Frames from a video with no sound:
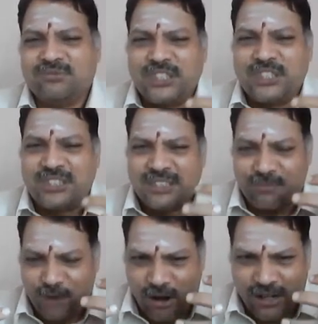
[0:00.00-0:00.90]
which the
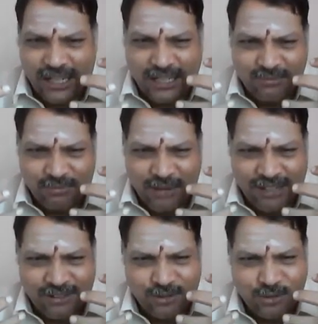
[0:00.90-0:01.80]
product
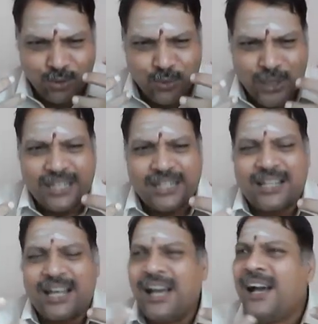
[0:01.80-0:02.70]
might do well in a